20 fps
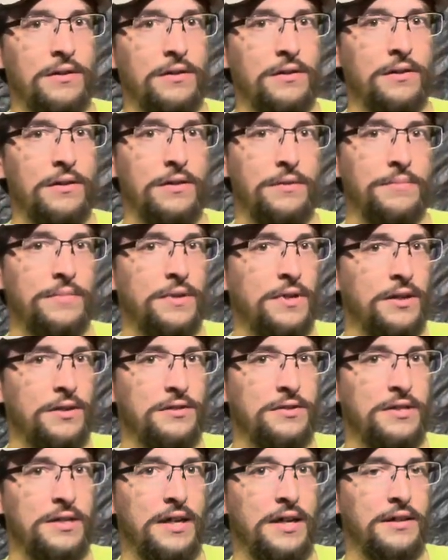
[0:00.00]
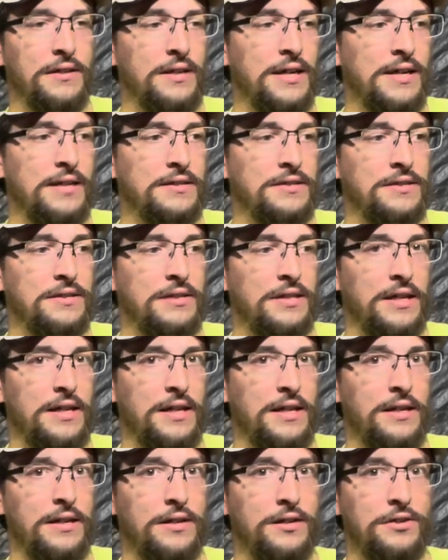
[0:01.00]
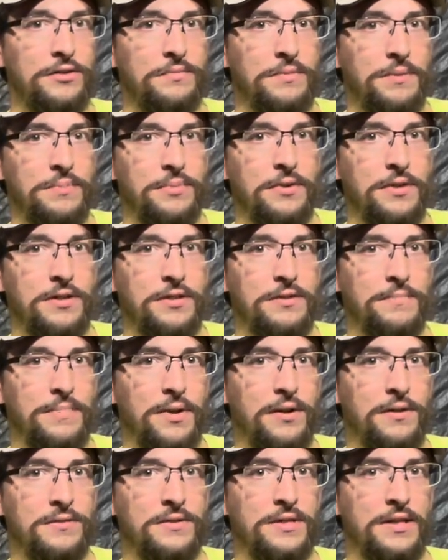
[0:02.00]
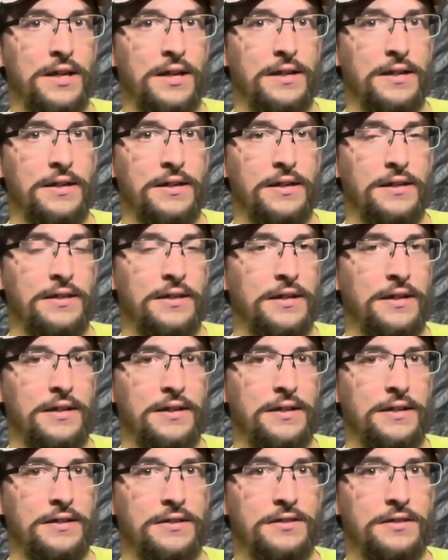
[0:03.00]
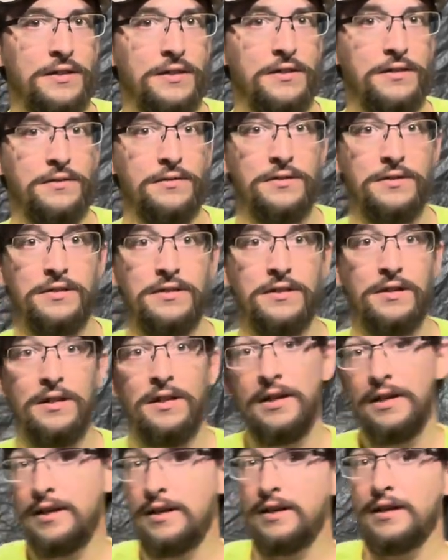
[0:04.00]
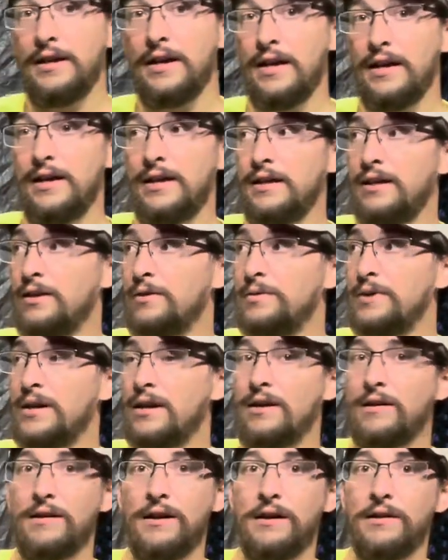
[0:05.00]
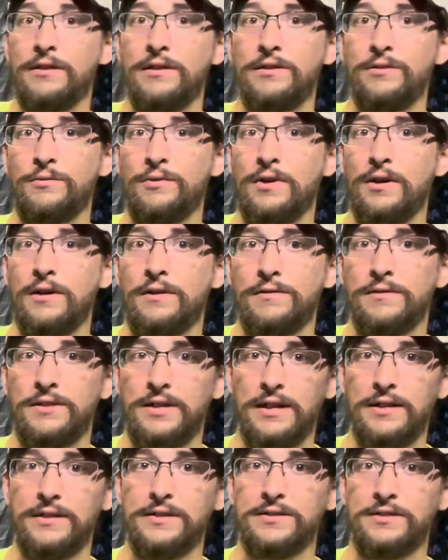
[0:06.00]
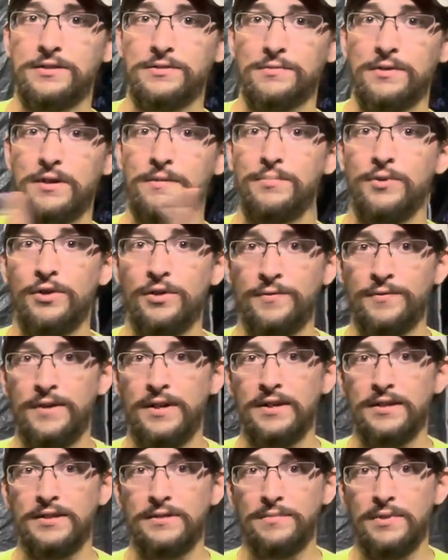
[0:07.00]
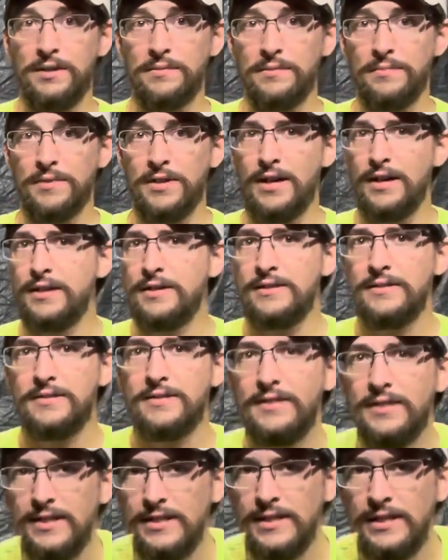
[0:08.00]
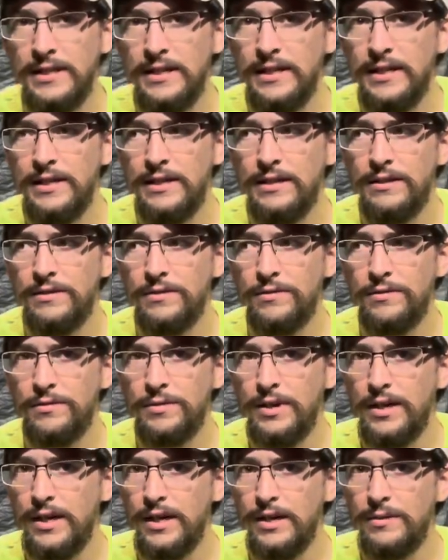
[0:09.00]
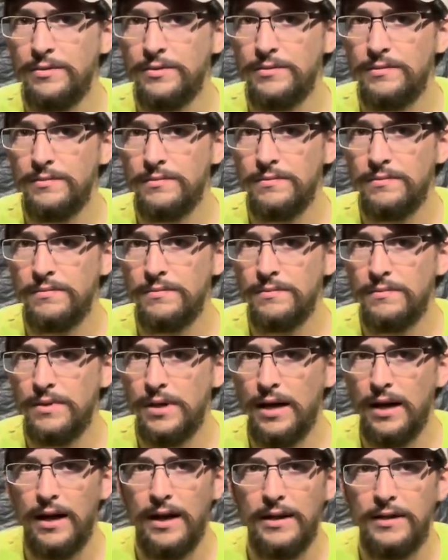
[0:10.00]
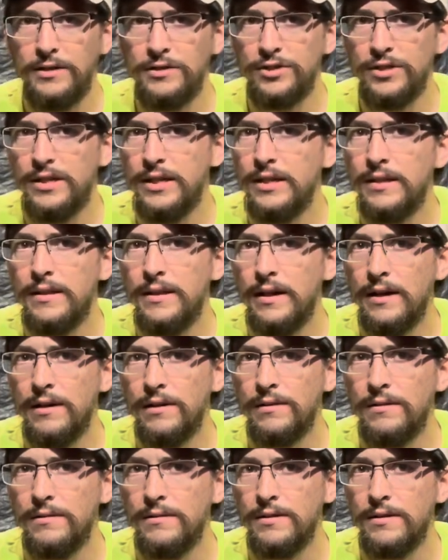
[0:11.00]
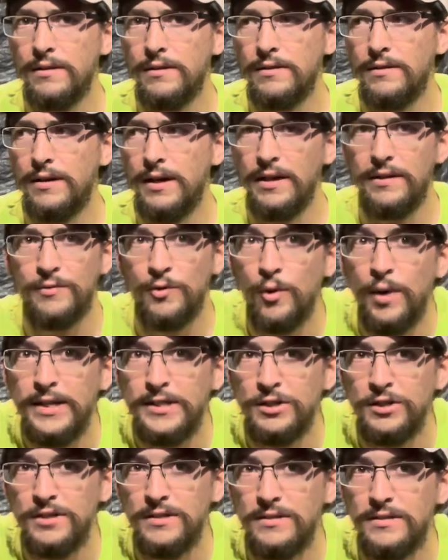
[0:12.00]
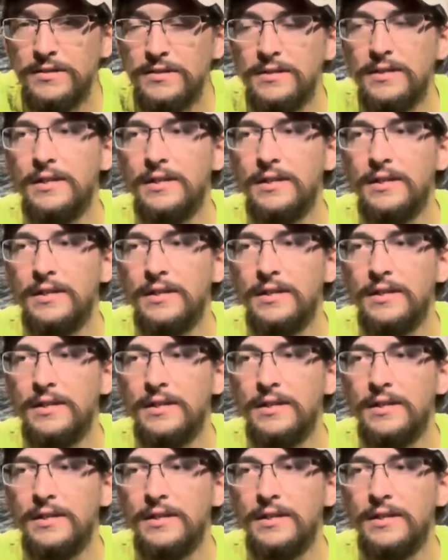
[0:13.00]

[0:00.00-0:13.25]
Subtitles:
oh, here's the LS and here's me putting some parts on it, and then next thing you know, it's, hey, here we are out on the water and the LS is running perfect and blah blah blah. And it's like, okay, but how did you get there? I have questions,